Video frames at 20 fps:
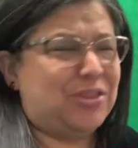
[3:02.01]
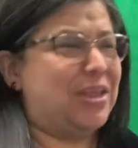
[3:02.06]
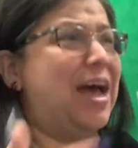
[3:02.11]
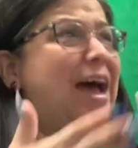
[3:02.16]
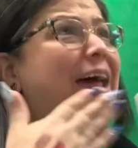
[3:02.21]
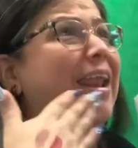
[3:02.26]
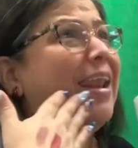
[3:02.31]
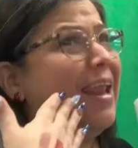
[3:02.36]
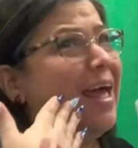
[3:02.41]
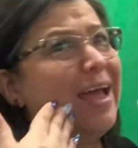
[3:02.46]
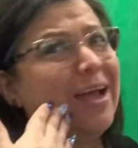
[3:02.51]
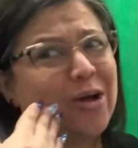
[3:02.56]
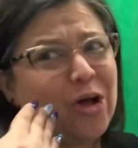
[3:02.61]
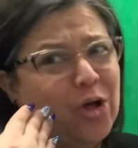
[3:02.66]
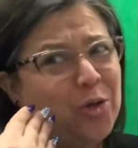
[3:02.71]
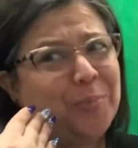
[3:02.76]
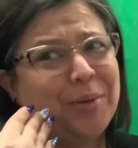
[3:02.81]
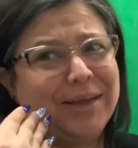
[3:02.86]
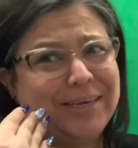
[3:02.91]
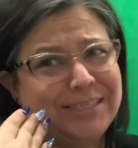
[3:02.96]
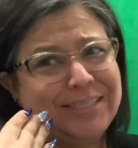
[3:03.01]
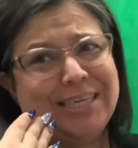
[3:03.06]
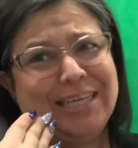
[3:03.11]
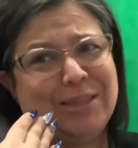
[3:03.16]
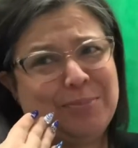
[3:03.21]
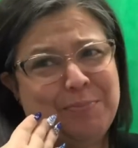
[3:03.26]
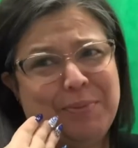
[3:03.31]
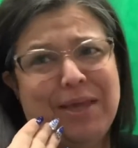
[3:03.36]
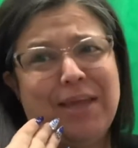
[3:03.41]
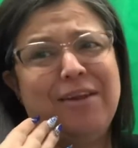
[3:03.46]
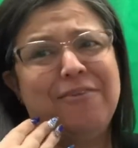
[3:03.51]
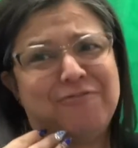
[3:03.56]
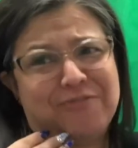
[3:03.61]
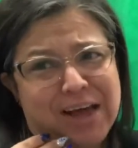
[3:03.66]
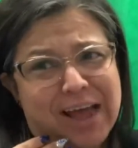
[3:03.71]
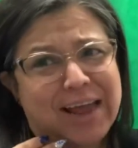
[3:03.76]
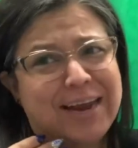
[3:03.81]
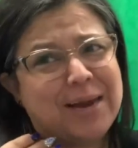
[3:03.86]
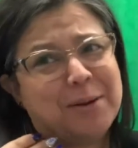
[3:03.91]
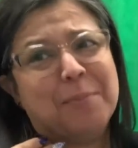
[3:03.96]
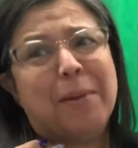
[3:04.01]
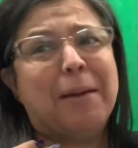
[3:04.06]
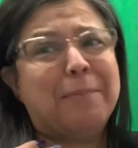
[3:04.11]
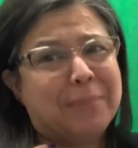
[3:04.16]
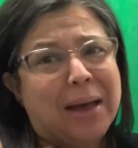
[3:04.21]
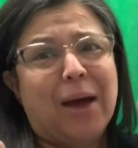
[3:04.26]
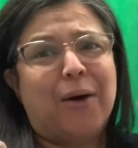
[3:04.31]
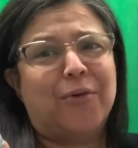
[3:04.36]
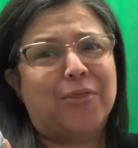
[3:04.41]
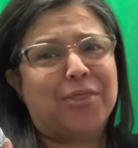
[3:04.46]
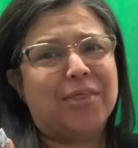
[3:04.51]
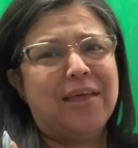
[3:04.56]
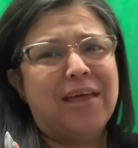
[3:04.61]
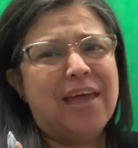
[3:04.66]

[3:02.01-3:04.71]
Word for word: I like all my teeth being fine in my mouth.